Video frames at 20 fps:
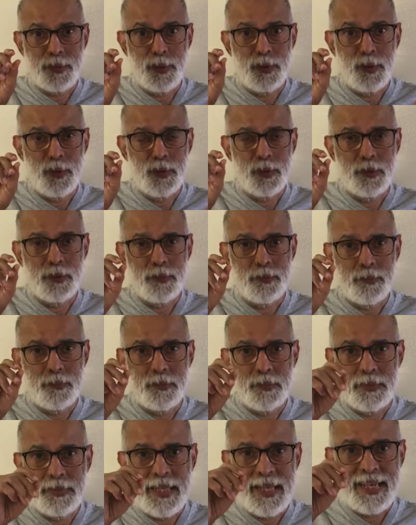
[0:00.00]
do
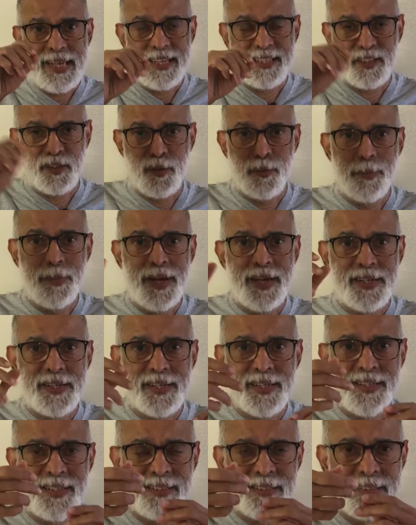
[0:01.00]
the
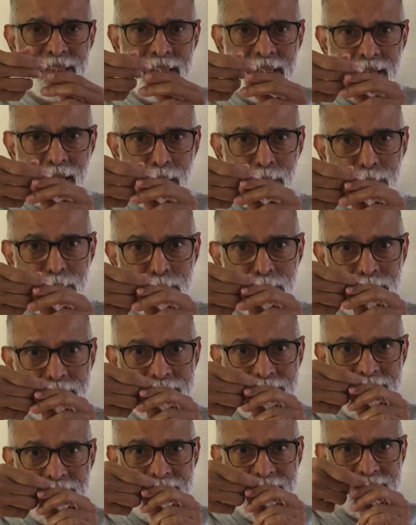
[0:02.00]
extubations, how to
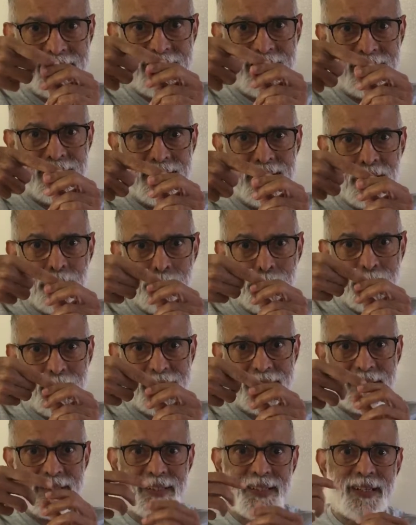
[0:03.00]
take the
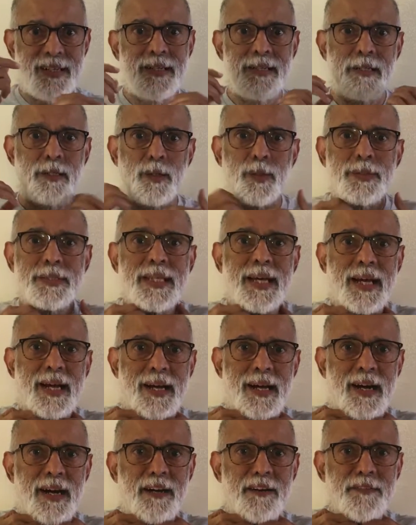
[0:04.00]
pressure on the
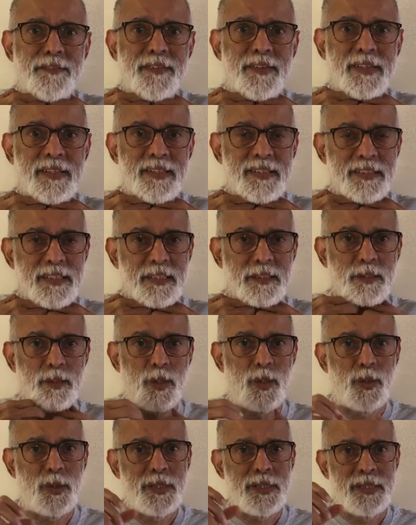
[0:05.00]
cuff in the
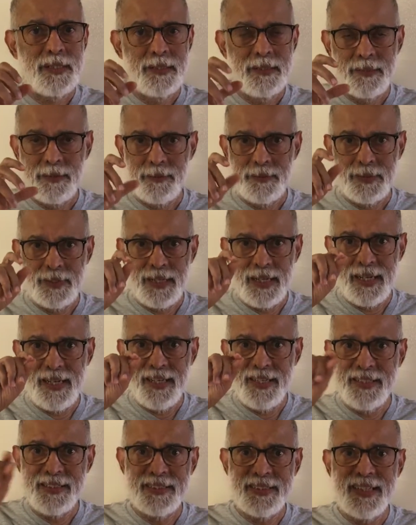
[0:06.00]
throat,
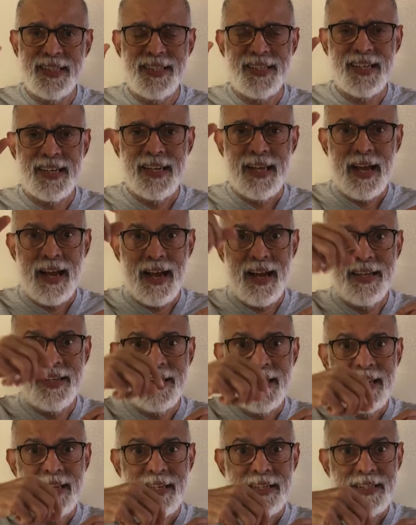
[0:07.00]
release it and
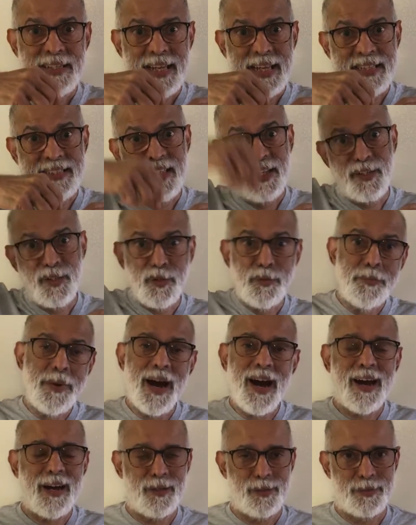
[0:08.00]
take the tube
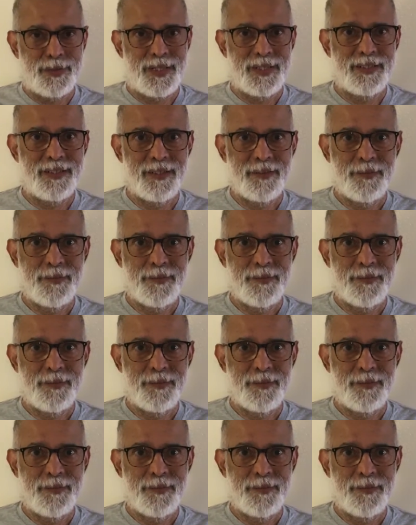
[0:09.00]
out.